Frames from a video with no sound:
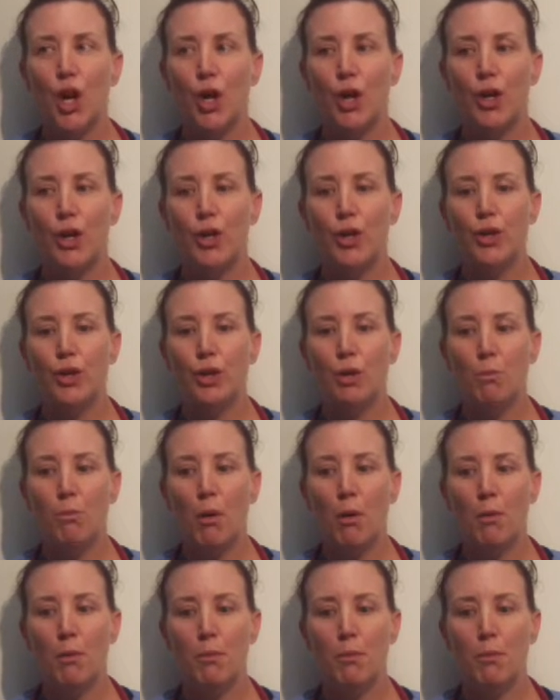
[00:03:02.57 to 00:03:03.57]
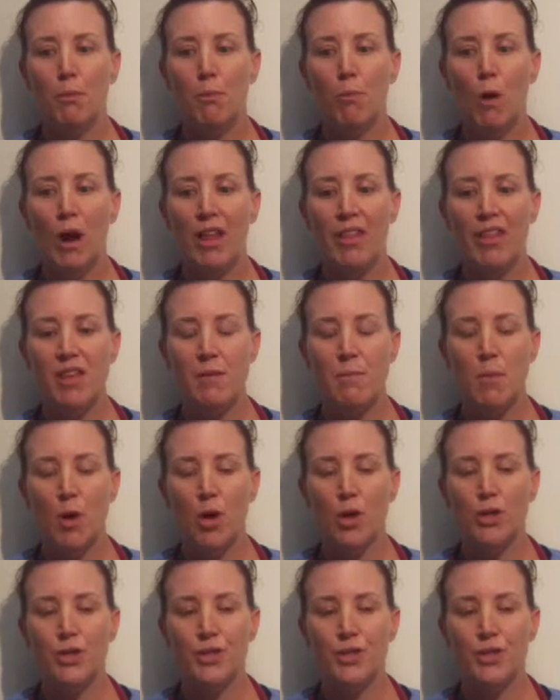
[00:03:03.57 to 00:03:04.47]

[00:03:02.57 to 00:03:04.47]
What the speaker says: So one of the